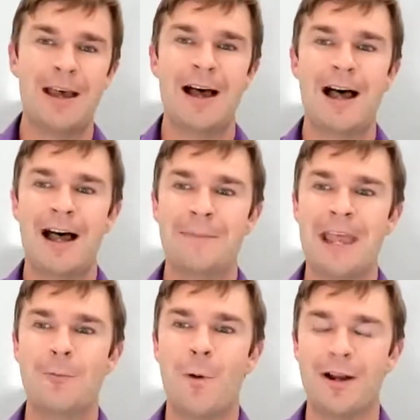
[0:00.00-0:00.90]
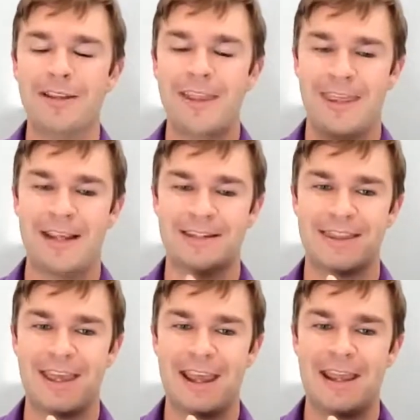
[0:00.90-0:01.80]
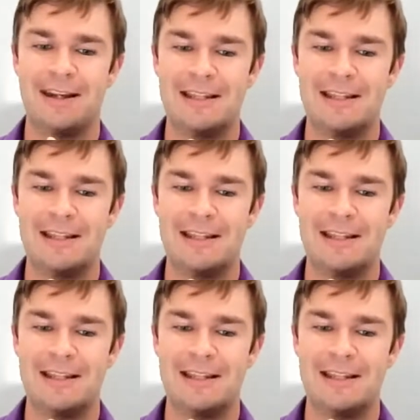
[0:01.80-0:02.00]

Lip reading: And one of the things that